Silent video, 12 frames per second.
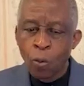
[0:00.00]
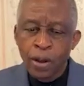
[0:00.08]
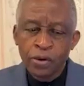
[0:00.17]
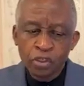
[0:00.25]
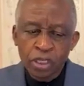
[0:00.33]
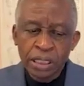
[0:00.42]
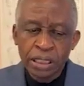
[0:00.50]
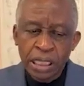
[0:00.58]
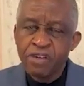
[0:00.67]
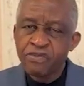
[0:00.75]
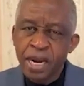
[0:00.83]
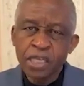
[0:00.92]
when you seek
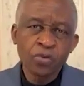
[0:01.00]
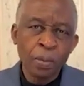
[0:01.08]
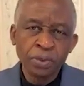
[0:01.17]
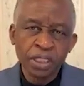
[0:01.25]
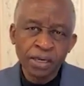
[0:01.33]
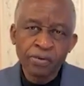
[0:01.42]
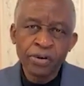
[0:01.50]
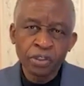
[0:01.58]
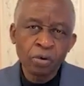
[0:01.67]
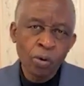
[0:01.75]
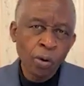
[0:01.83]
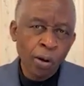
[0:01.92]
deliverance from
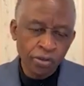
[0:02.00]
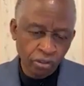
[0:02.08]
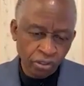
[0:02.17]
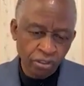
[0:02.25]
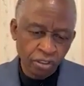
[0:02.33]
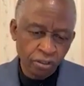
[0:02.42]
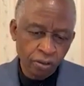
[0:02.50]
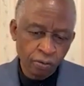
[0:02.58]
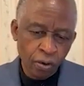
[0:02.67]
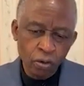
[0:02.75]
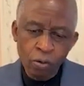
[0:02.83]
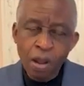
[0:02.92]
generational curses.
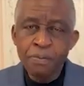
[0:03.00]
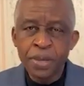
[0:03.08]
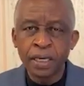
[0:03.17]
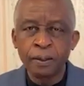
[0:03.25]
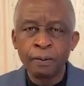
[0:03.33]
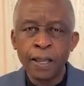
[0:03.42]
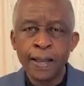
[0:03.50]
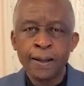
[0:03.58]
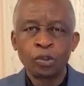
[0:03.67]
What do we mean?